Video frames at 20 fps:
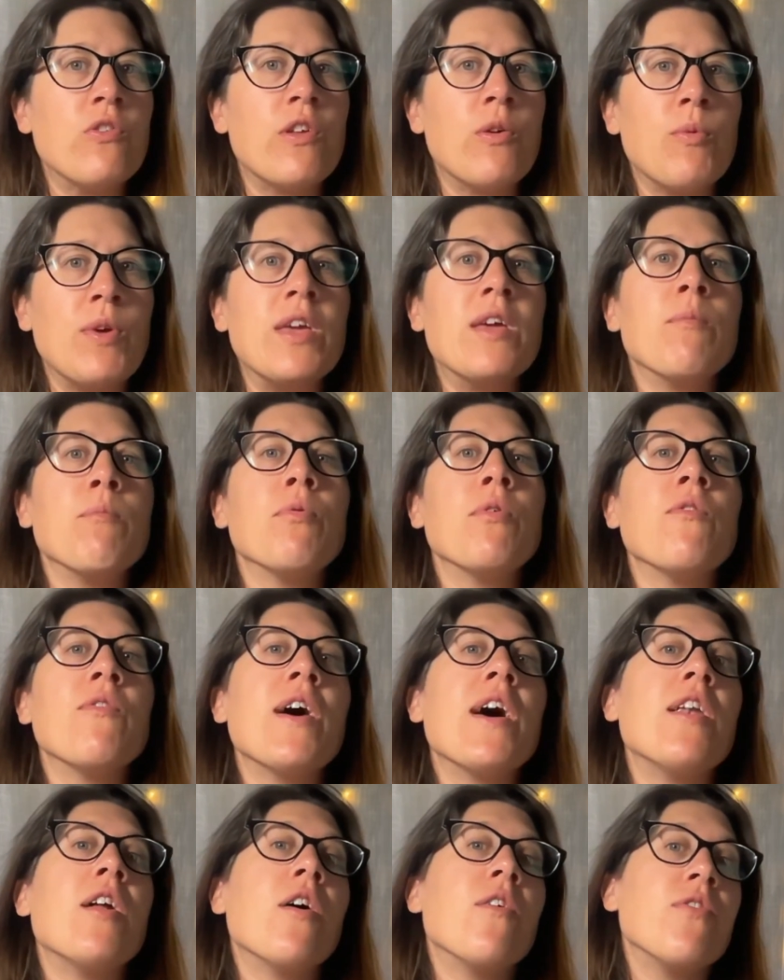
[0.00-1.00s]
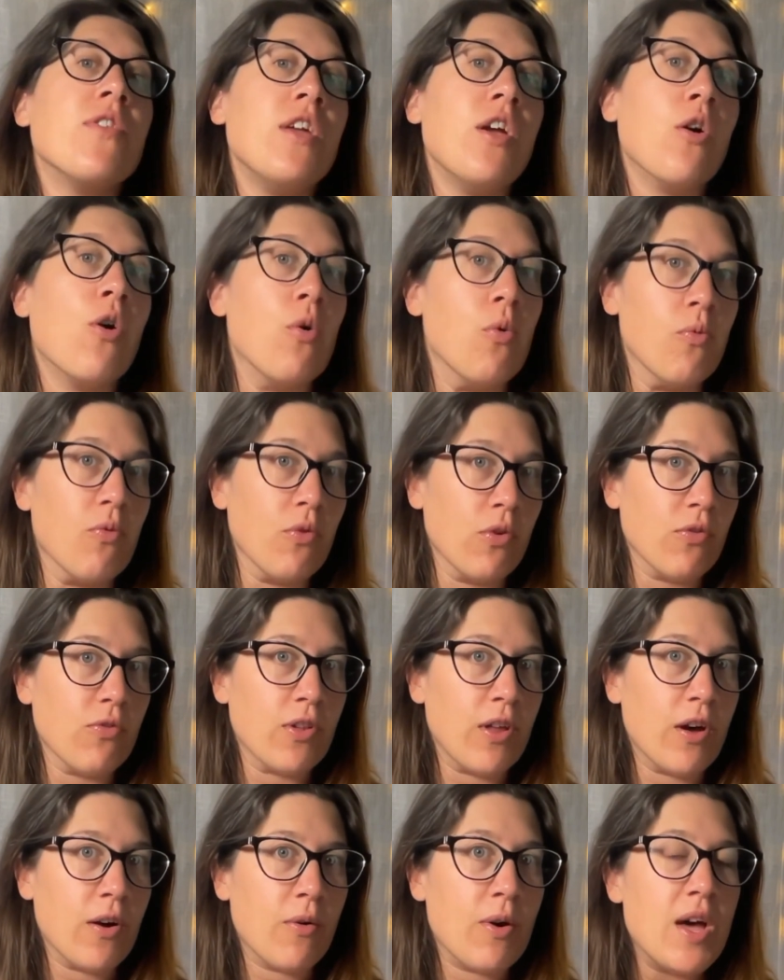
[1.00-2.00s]
so that we can provide off the
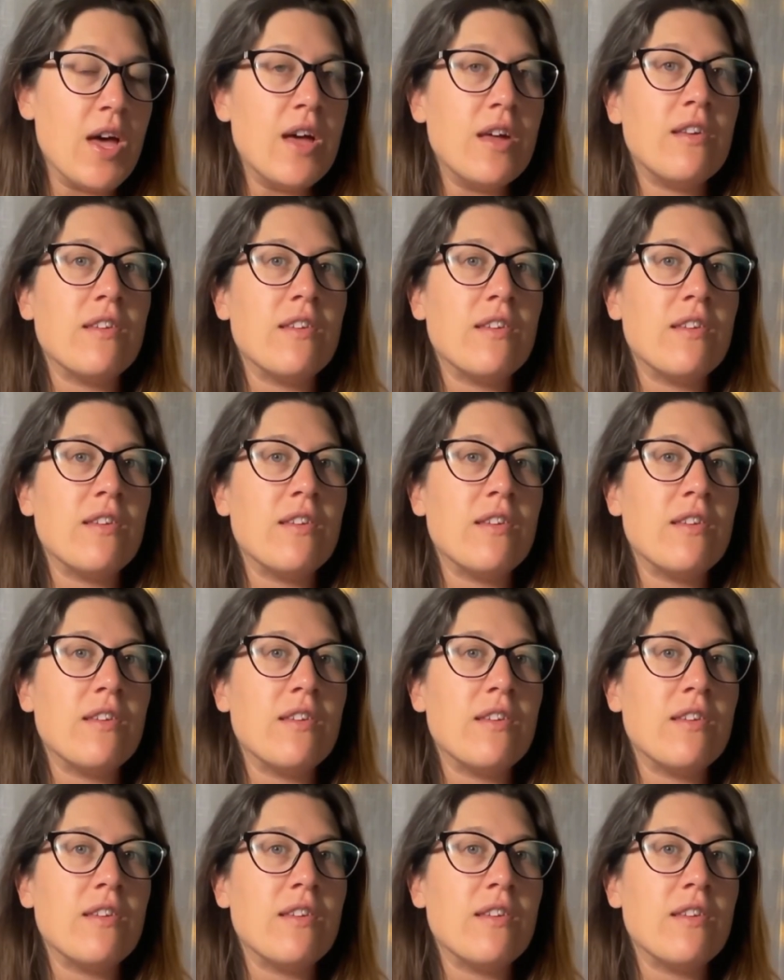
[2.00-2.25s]
overflow?